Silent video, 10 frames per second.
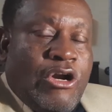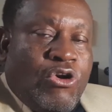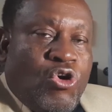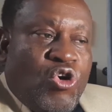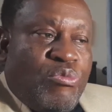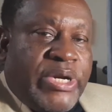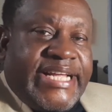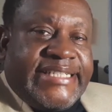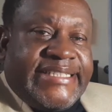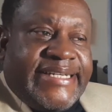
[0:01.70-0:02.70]

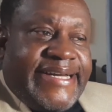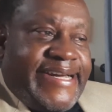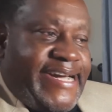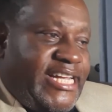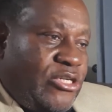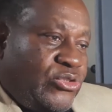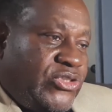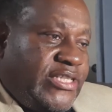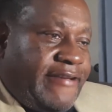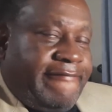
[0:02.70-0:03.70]
Comrade
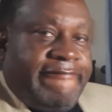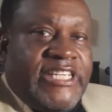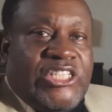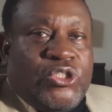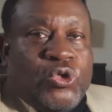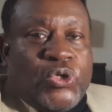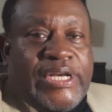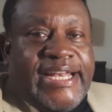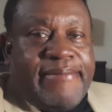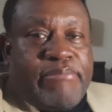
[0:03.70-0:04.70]
Carlos video
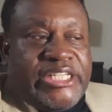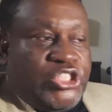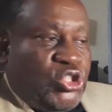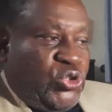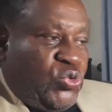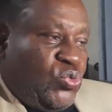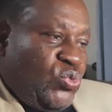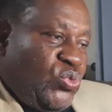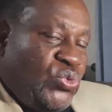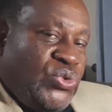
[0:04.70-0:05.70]
number 2,
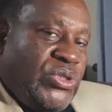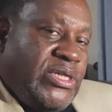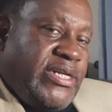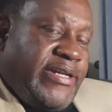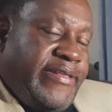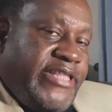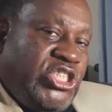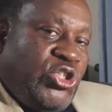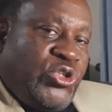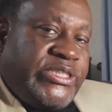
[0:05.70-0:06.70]
The
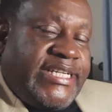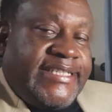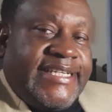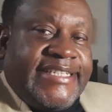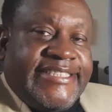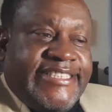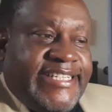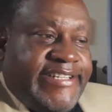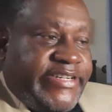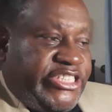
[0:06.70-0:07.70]
Chosen
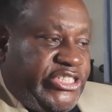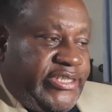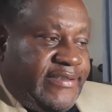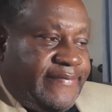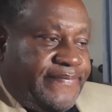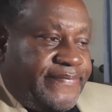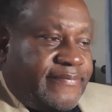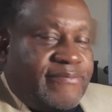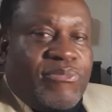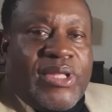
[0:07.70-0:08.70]
Generation.
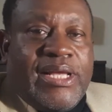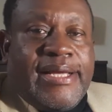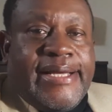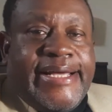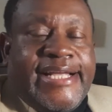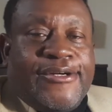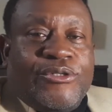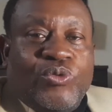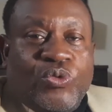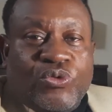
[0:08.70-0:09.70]

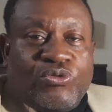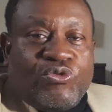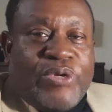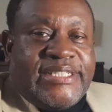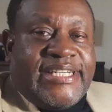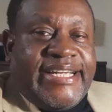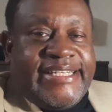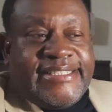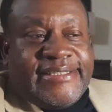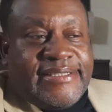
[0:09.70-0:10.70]
Hello, once
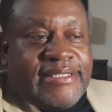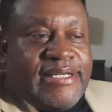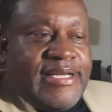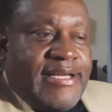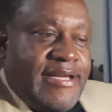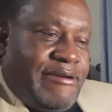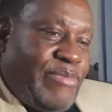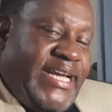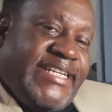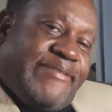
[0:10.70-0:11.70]
again.
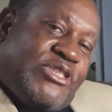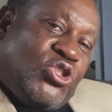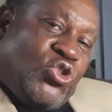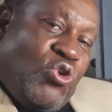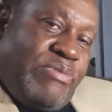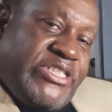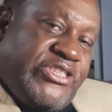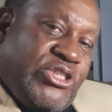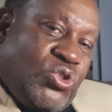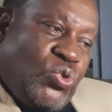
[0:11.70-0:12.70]
My name is Thomas
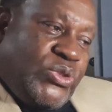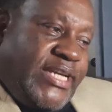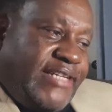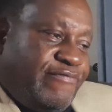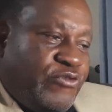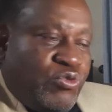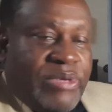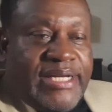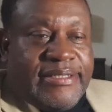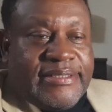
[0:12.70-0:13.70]
Sukutai Vuma.